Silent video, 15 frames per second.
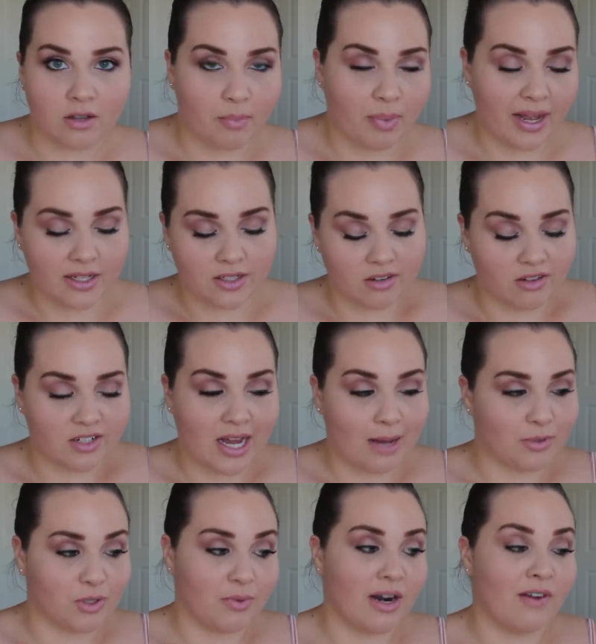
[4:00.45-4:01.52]
their pants or their
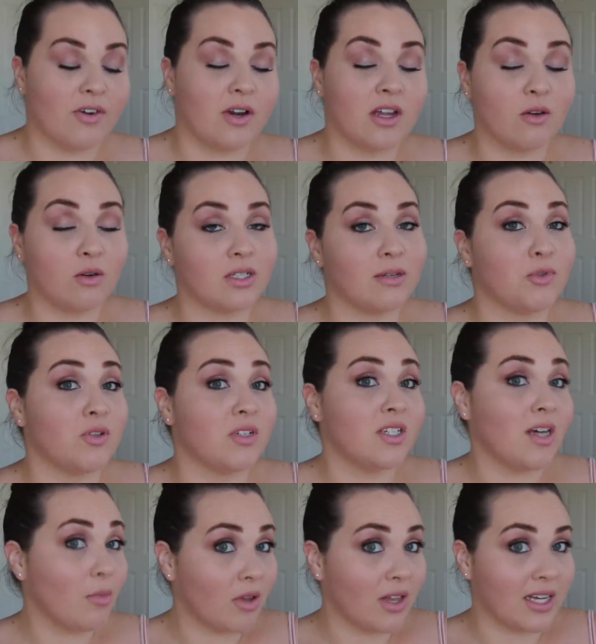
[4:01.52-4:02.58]
tops or whatever. It goes up to a
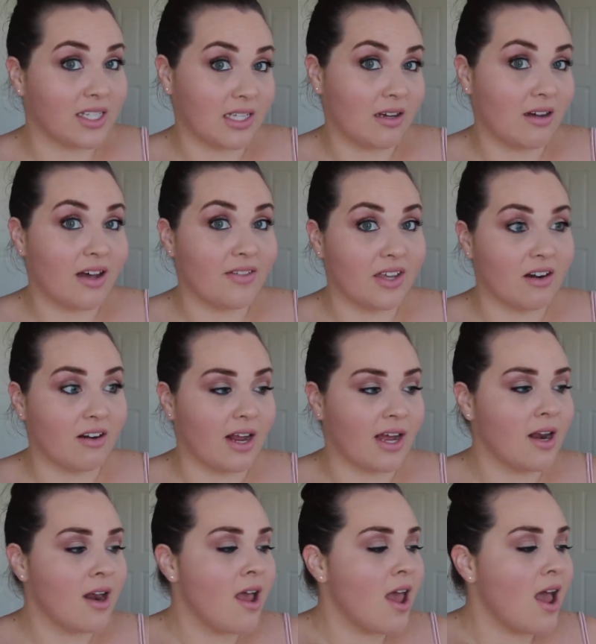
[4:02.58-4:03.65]
double XL on the
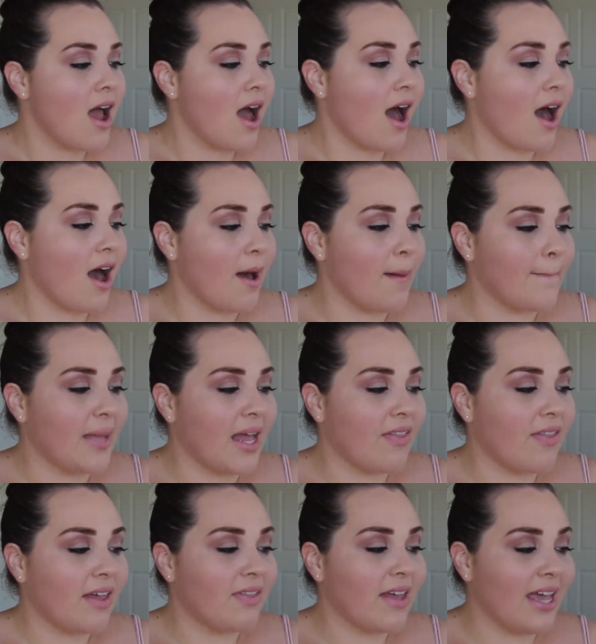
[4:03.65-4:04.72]
internet.
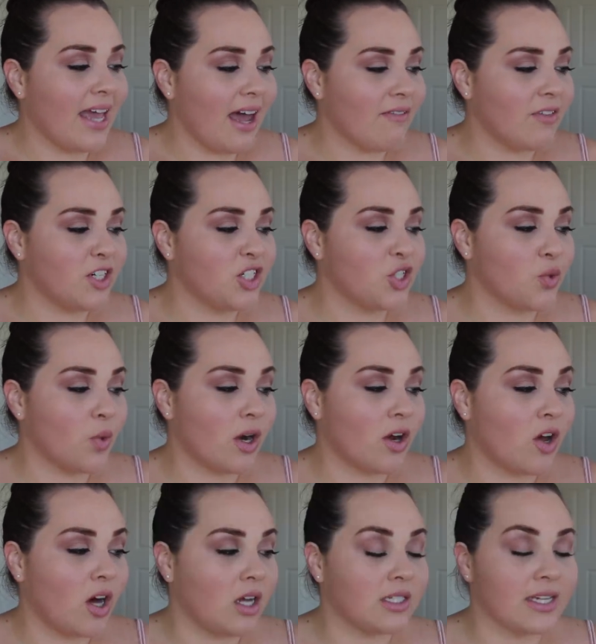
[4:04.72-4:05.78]
And then they have their store
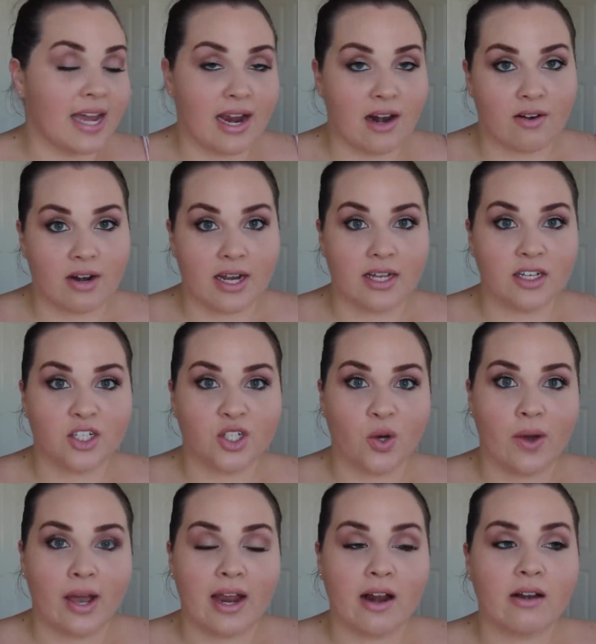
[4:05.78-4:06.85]
called Aerie.
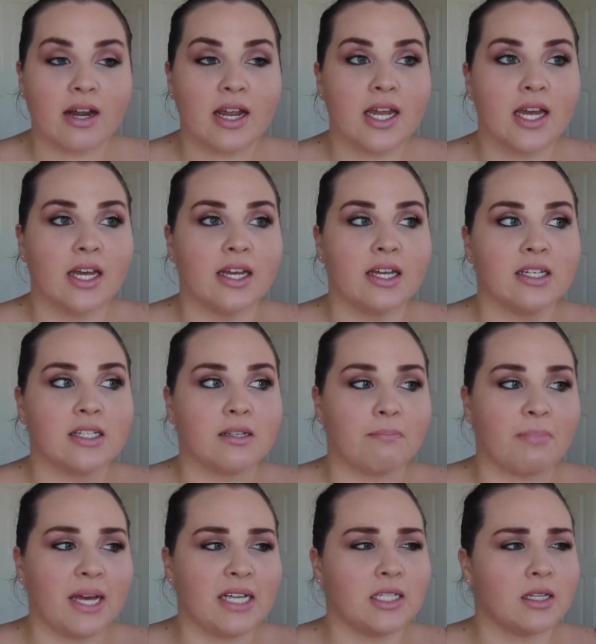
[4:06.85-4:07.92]
So Aerie is
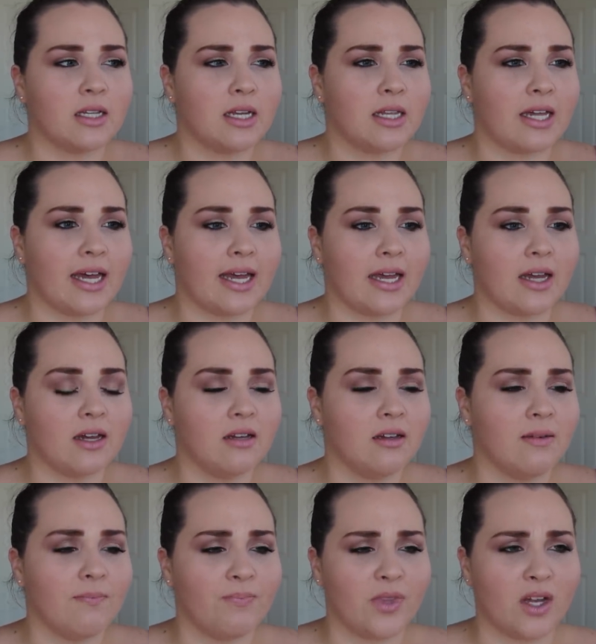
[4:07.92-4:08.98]
basically like,
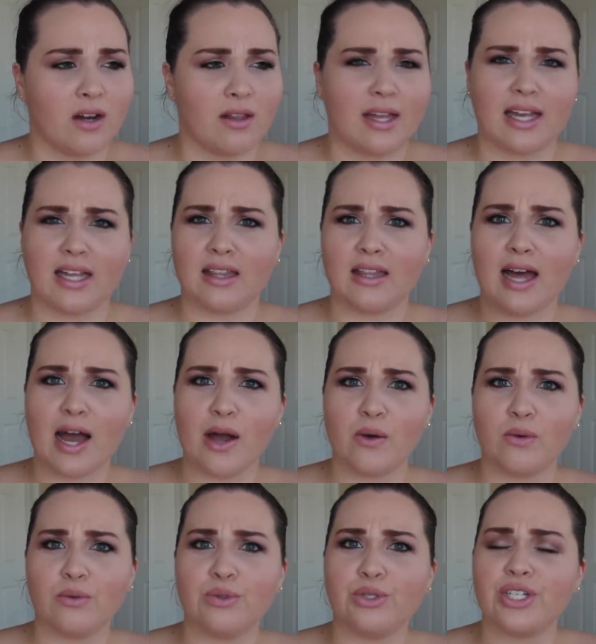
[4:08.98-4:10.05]
they're like
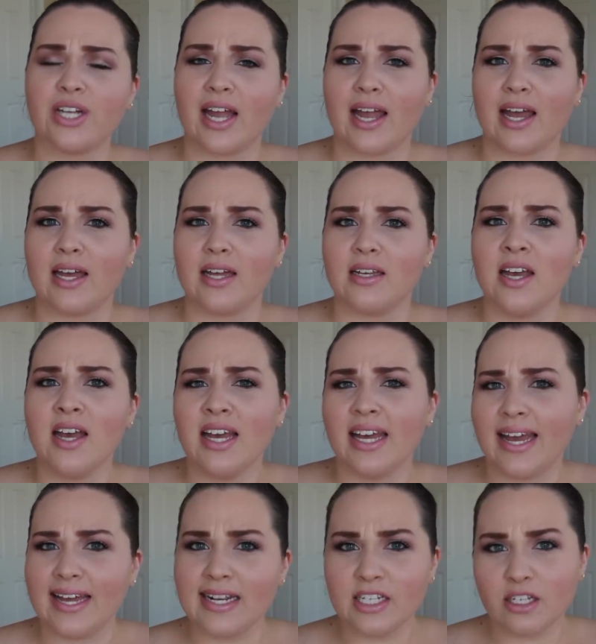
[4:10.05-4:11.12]
lounge and
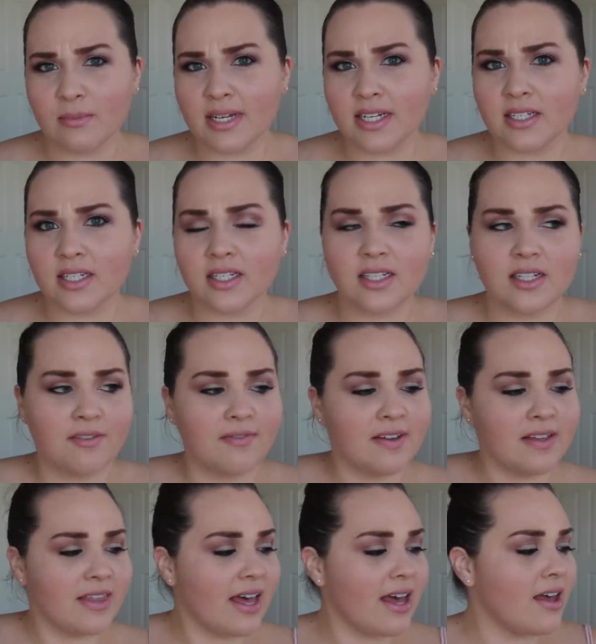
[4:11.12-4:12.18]
intimates and stuff
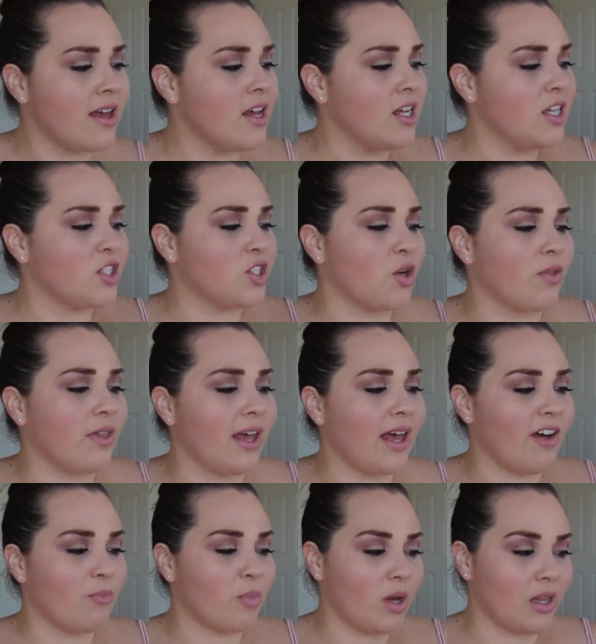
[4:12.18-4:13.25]
like that. So they
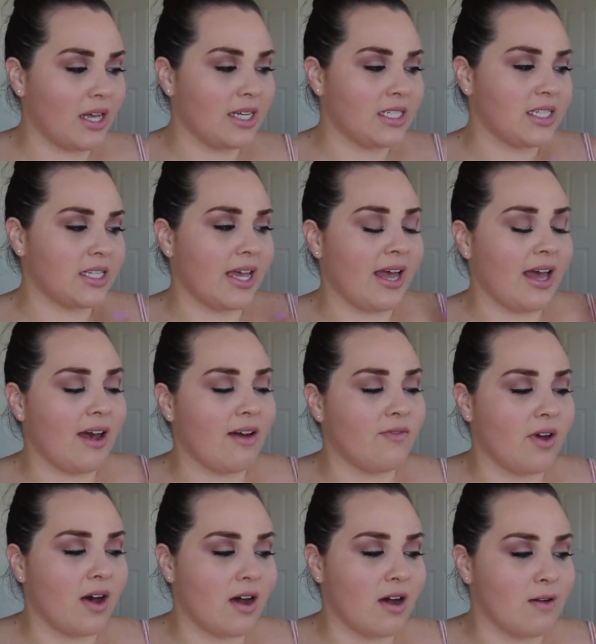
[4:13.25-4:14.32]
have bralettes, they have